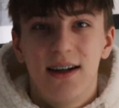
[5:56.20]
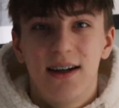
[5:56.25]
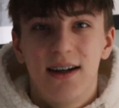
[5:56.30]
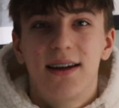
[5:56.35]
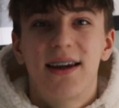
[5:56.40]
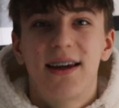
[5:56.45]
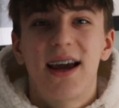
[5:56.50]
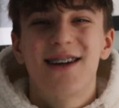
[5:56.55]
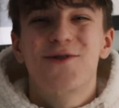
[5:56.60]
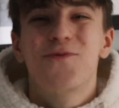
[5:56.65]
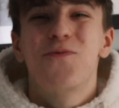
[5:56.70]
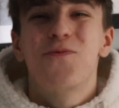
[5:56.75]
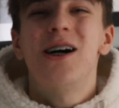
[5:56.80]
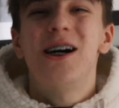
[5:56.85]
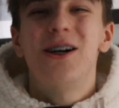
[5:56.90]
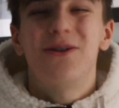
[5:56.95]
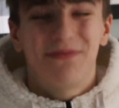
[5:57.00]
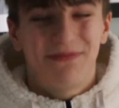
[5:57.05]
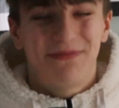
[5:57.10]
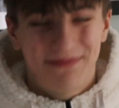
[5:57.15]
Guess
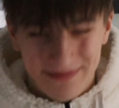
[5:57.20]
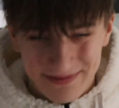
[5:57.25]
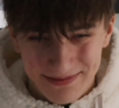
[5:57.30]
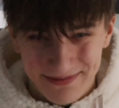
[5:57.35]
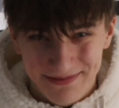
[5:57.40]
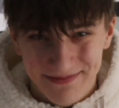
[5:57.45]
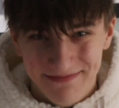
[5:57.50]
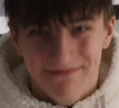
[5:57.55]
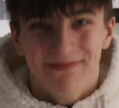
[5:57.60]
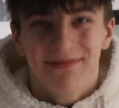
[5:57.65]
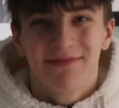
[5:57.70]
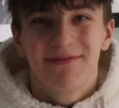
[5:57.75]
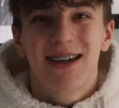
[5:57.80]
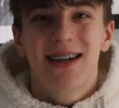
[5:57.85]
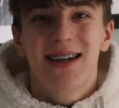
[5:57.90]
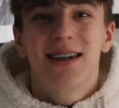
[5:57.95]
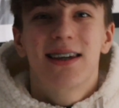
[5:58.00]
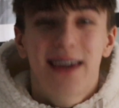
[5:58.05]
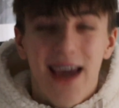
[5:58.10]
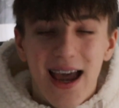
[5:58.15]
what?
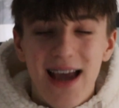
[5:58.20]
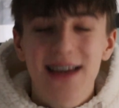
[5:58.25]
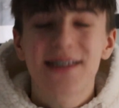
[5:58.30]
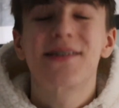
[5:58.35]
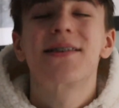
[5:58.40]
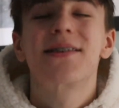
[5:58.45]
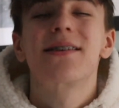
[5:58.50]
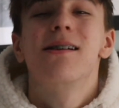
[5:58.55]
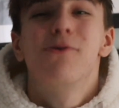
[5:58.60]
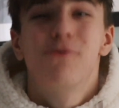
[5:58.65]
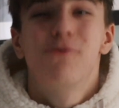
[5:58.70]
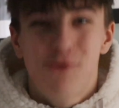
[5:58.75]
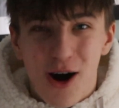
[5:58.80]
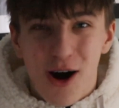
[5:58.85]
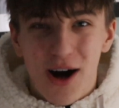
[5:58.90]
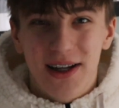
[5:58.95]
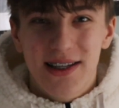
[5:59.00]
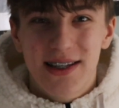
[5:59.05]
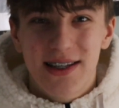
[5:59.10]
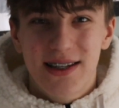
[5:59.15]
Guess
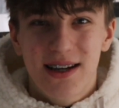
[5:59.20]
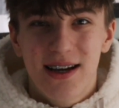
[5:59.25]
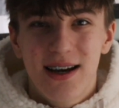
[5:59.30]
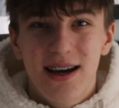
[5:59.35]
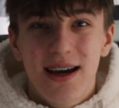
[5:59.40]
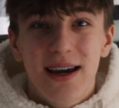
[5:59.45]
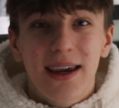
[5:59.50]
what?